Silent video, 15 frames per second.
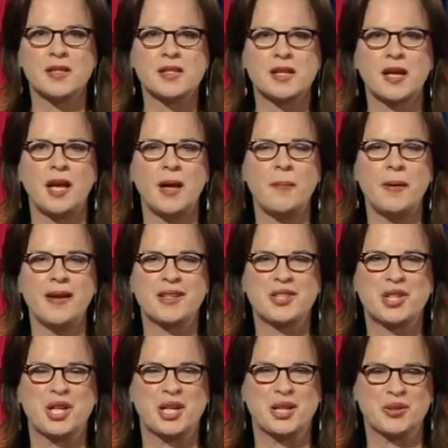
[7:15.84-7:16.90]
is keeping
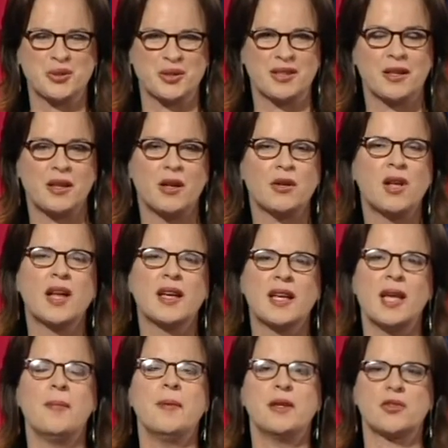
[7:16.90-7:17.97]
children, you know,
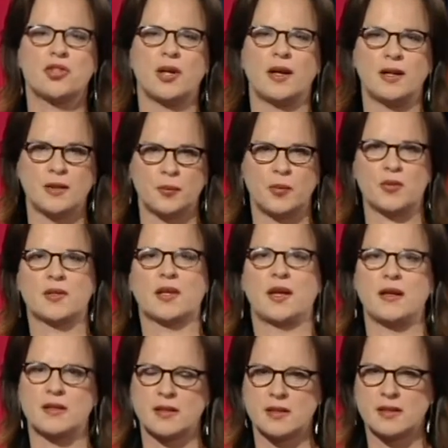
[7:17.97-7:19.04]
keeping the child abuse
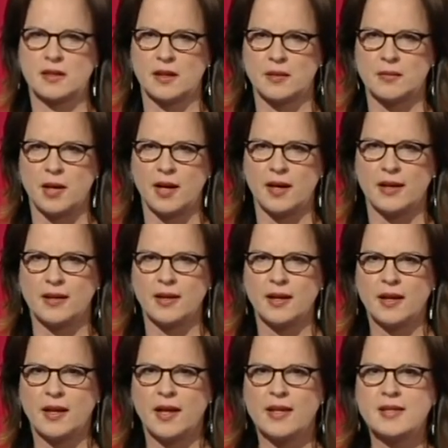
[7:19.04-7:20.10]
cases in mind,
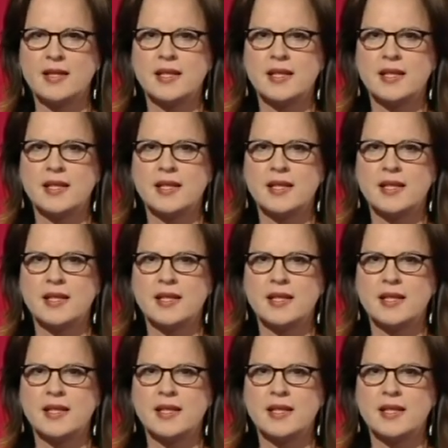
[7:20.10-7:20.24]
is